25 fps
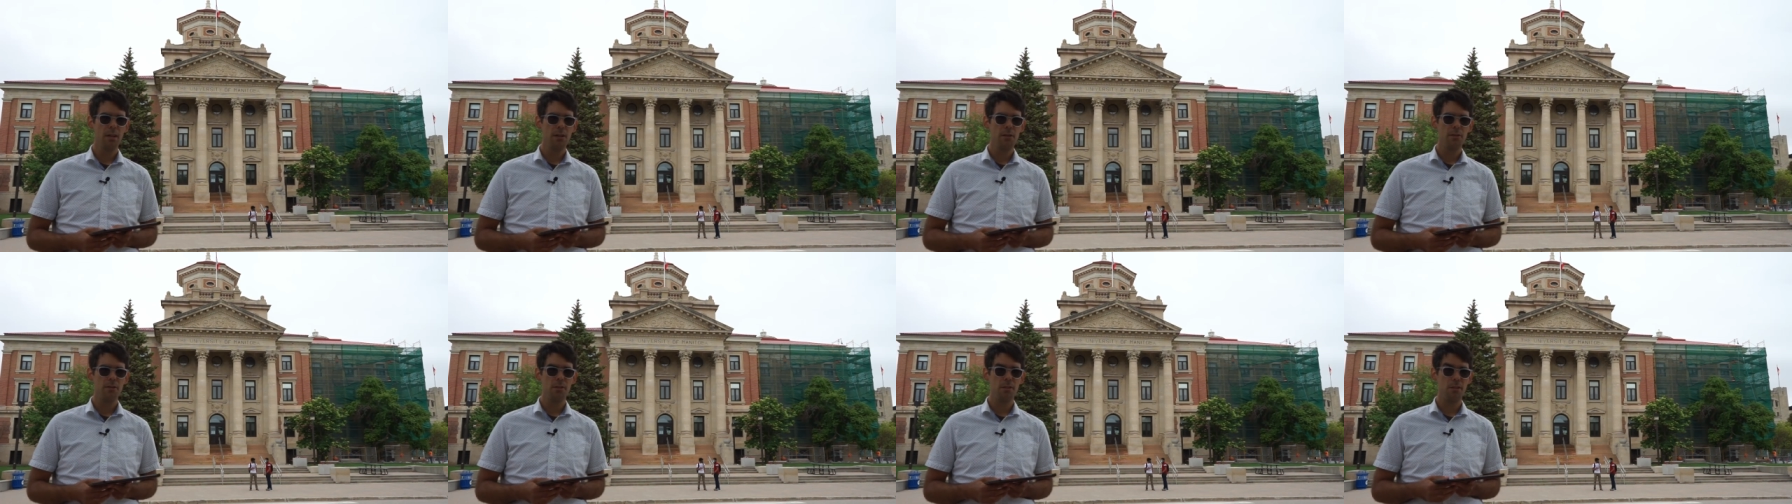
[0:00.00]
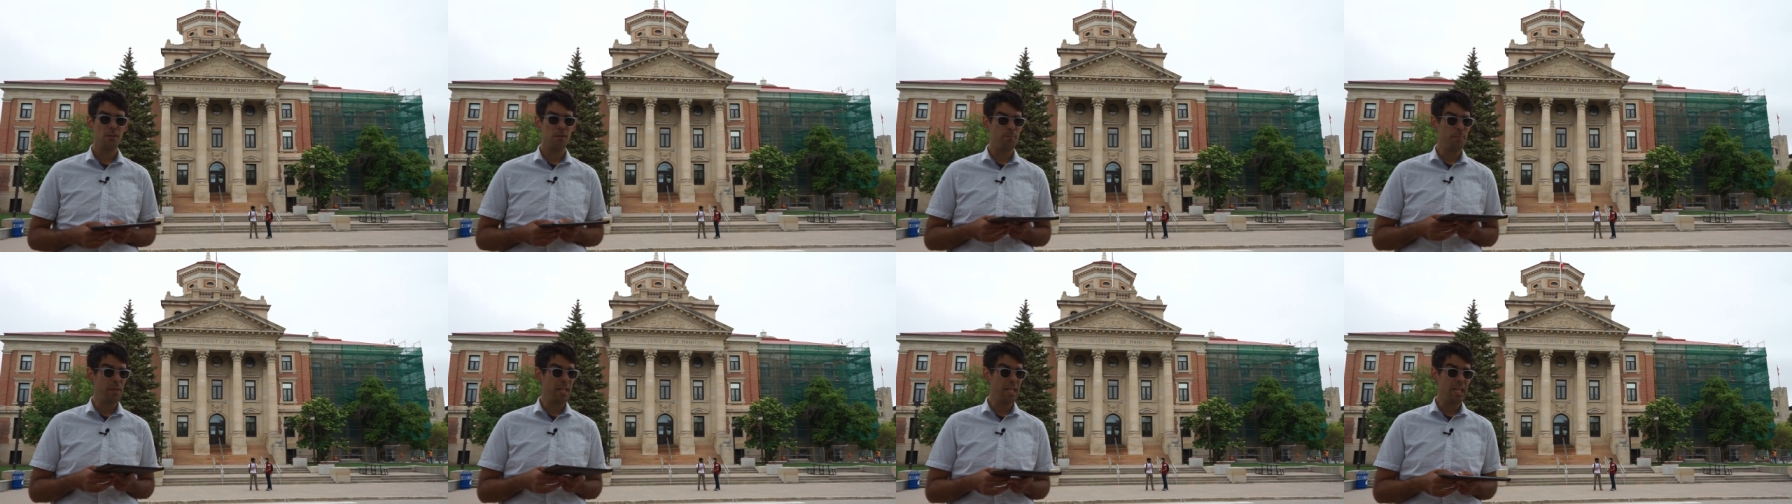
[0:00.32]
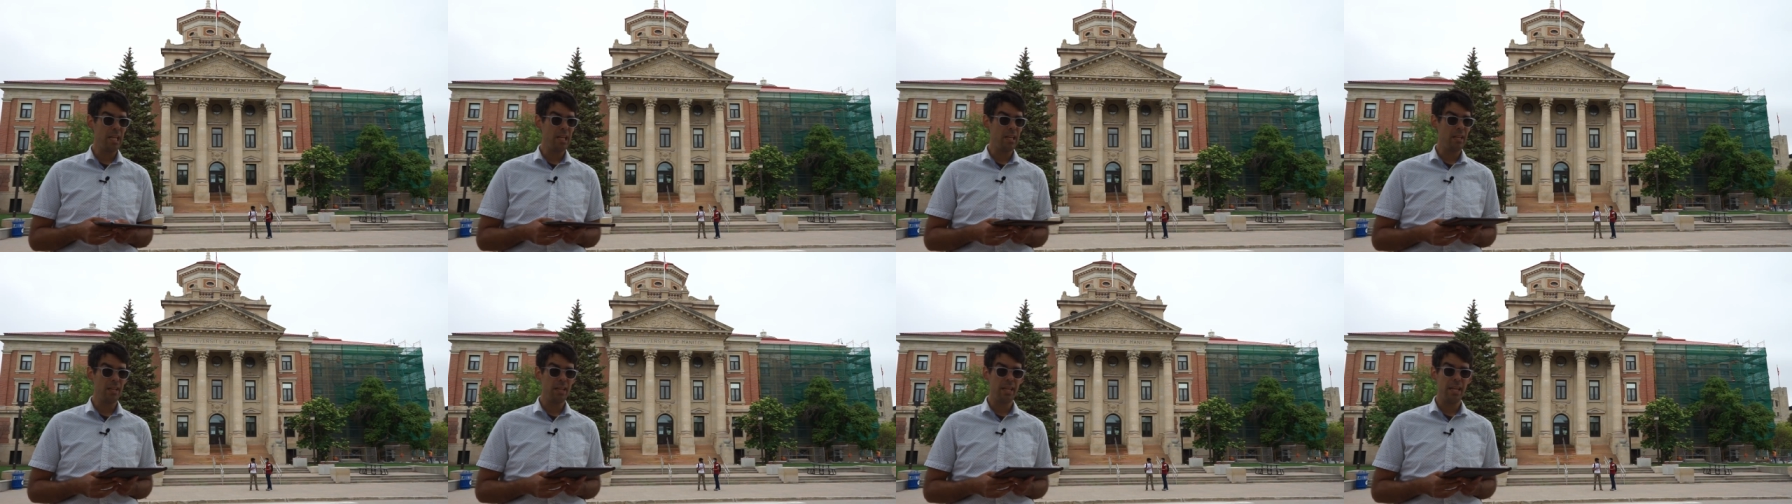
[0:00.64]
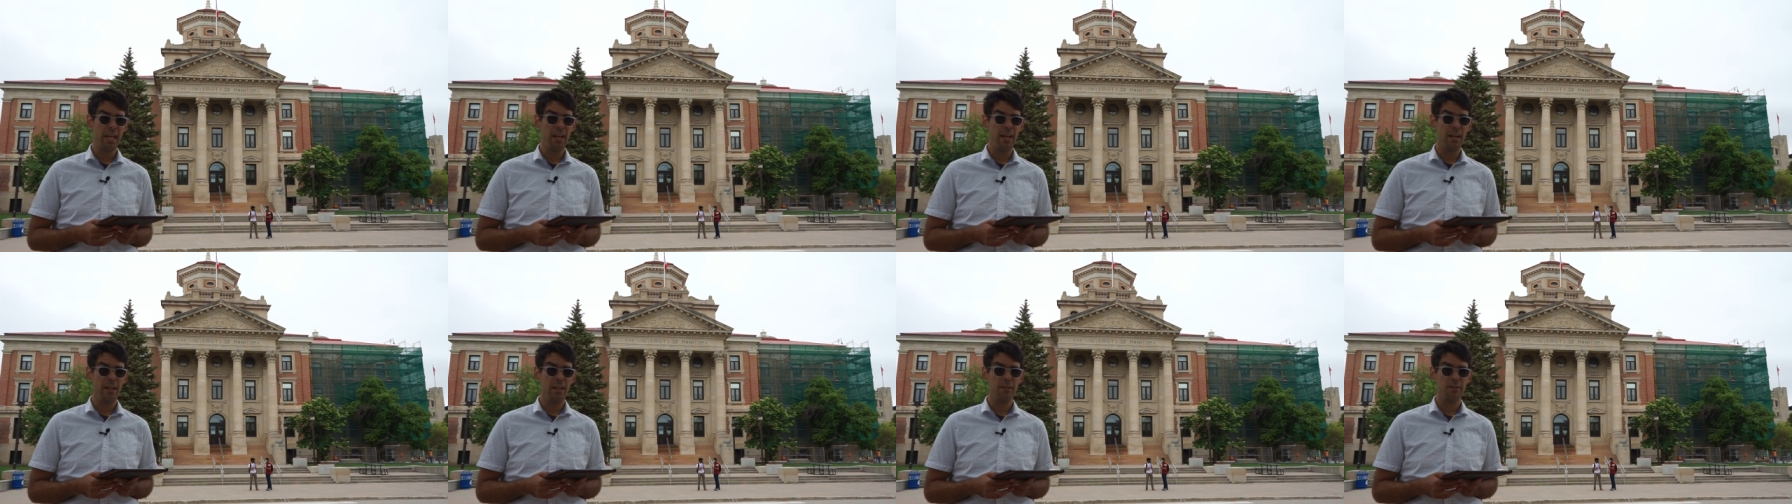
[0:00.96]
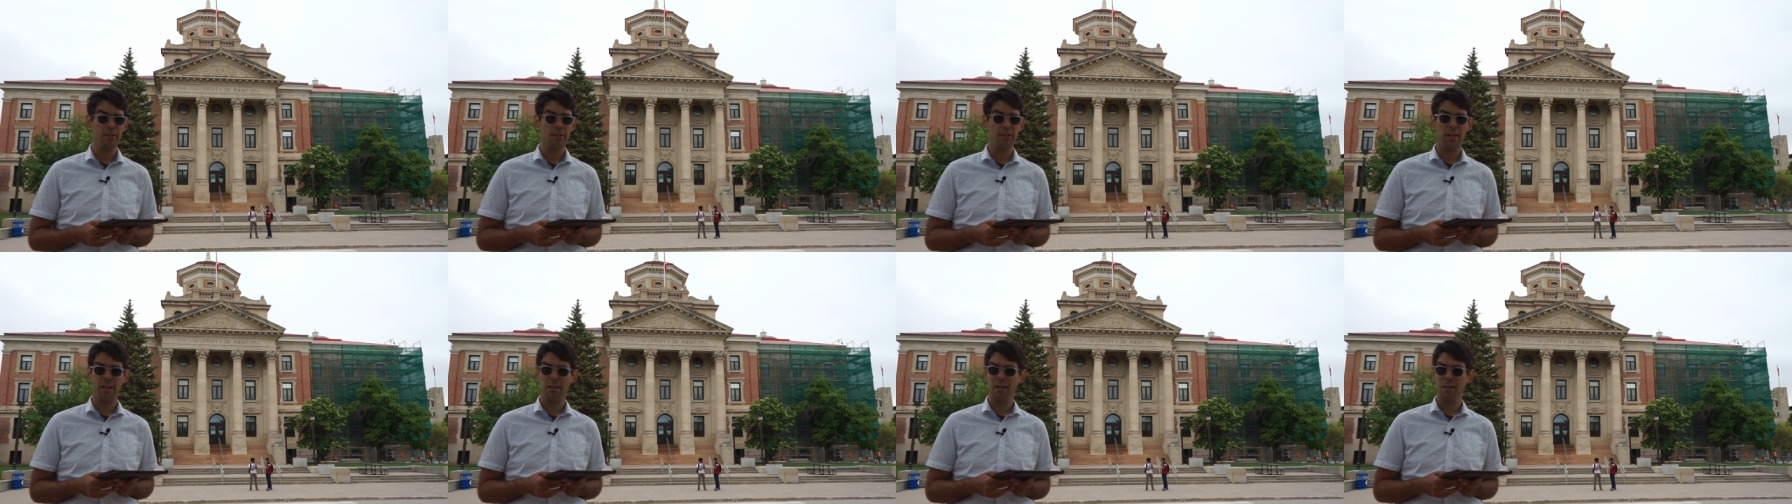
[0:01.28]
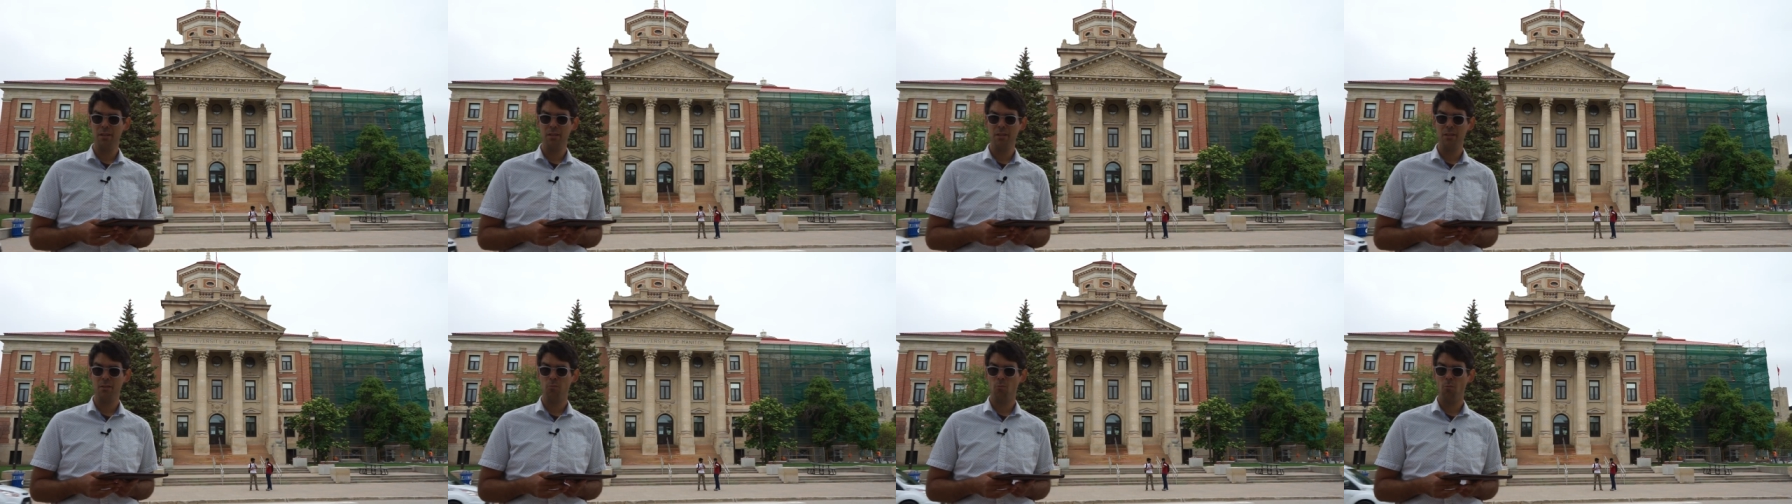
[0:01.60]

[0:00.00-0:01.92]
Spinning, again, is kind of just